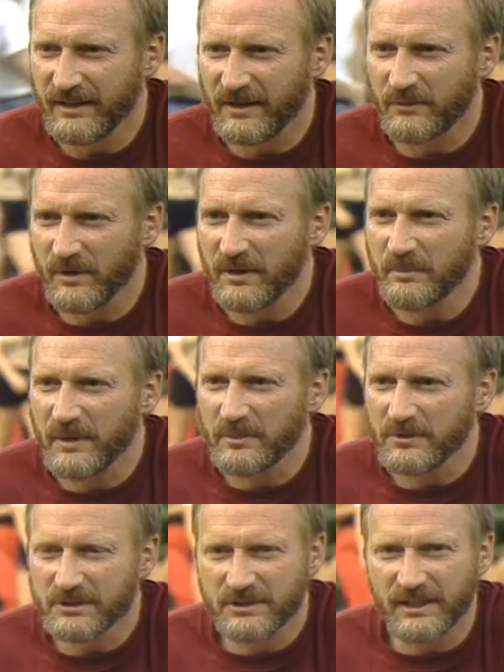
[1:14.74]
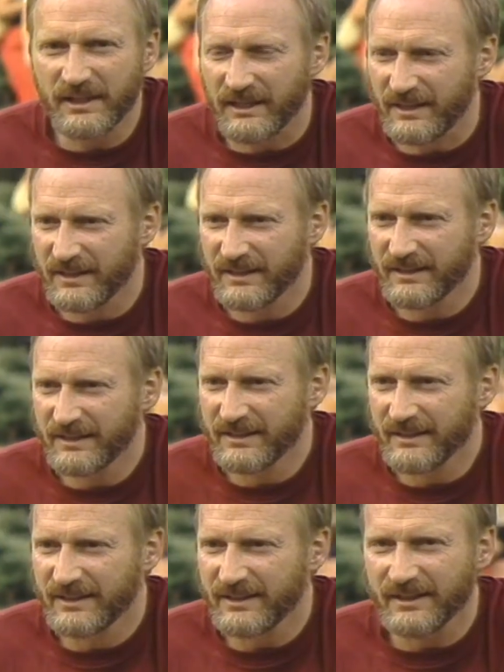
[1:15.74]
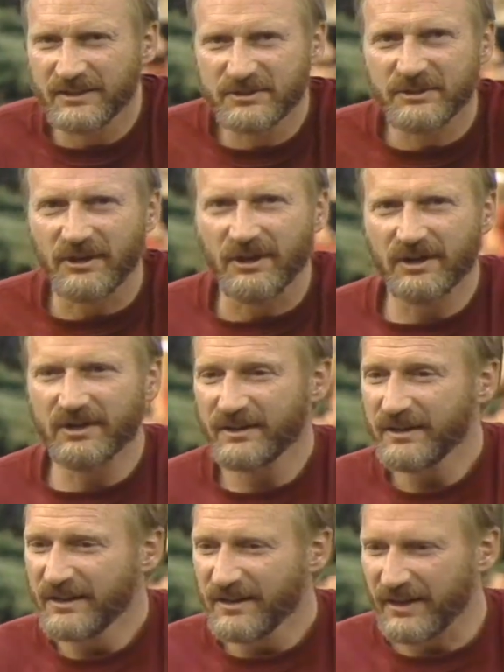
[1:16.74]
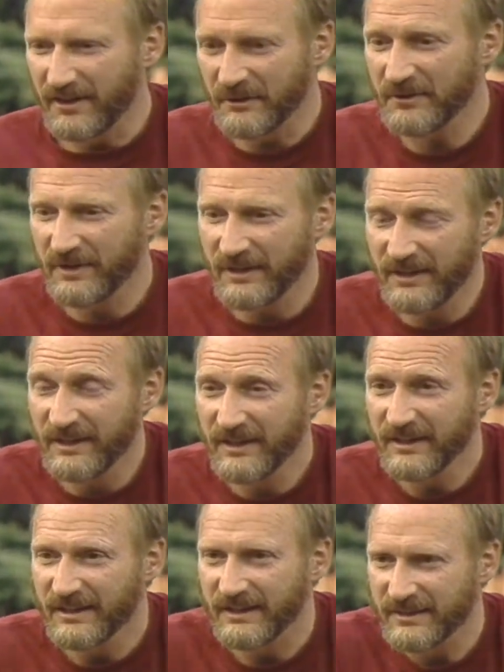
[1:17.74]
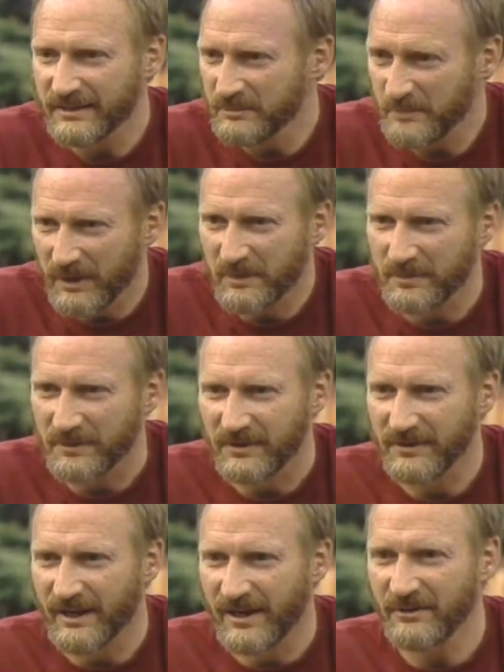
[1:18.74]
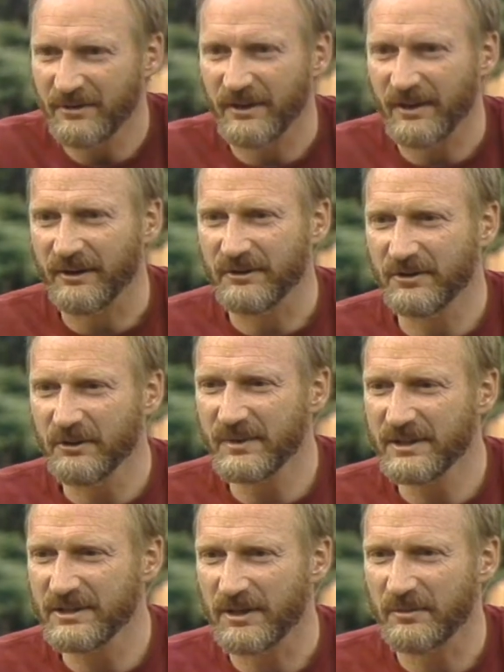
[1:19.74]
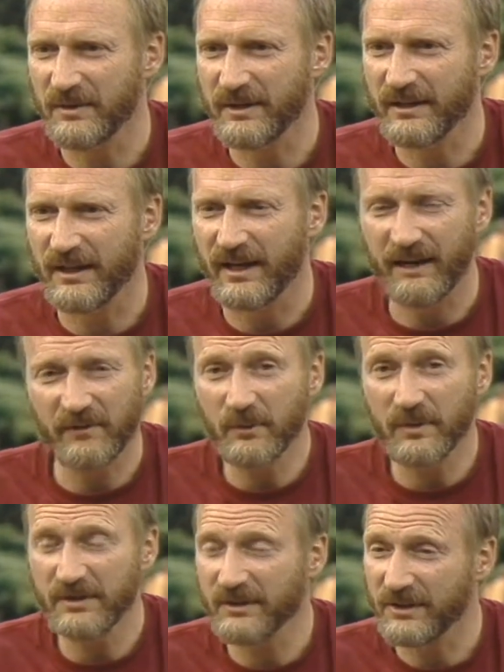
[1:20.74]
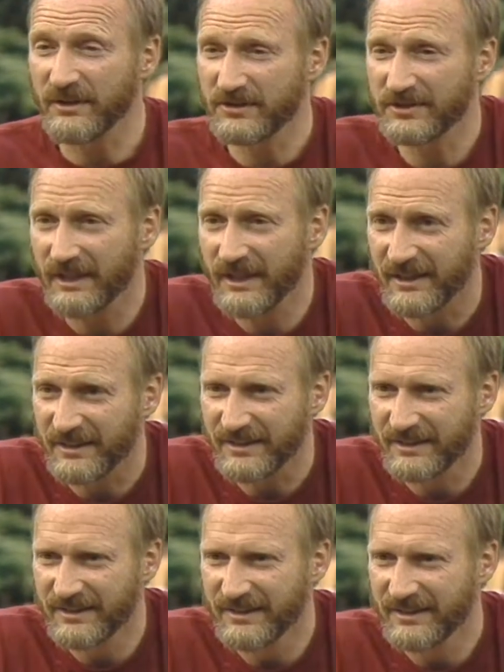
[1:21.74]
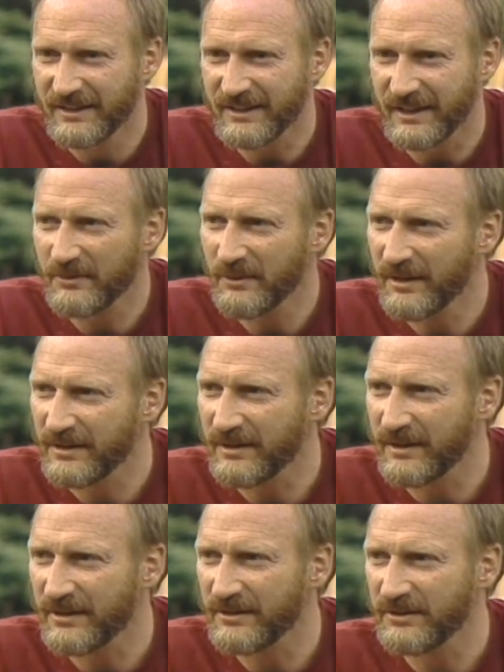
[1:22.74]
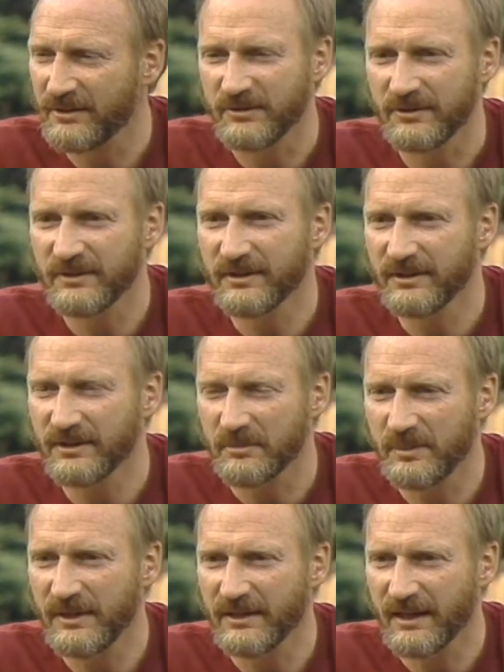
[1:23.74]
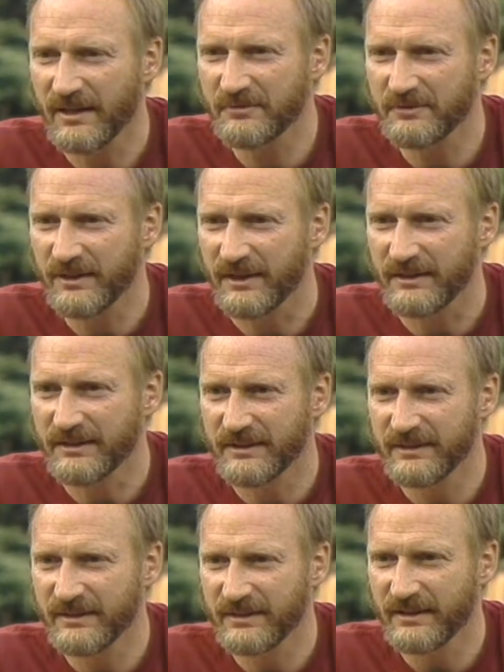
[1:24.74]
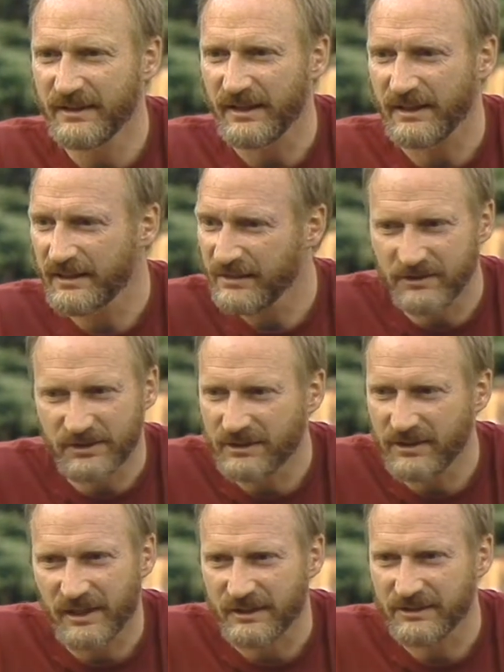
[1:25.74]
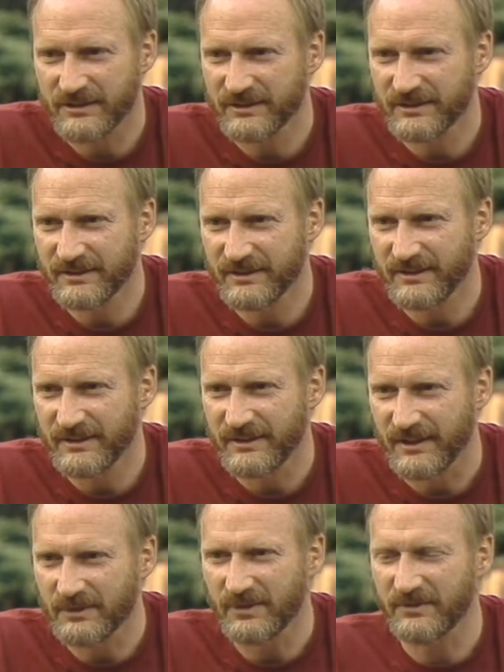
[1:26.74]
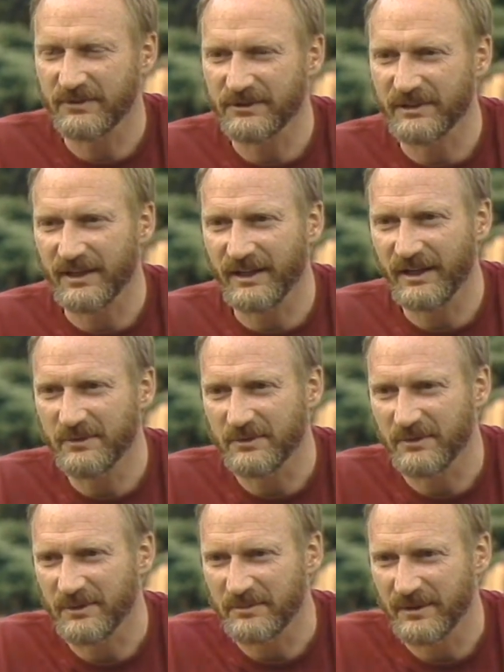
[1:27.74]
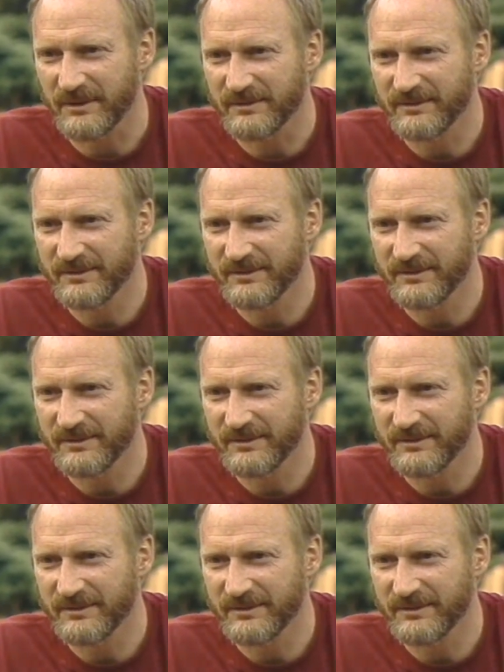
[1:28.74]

And what did people see? They saw healthy people out there doing something that everyone could understand. They were out there to compete and have fun. Success. That's what the first Gay Games were all about.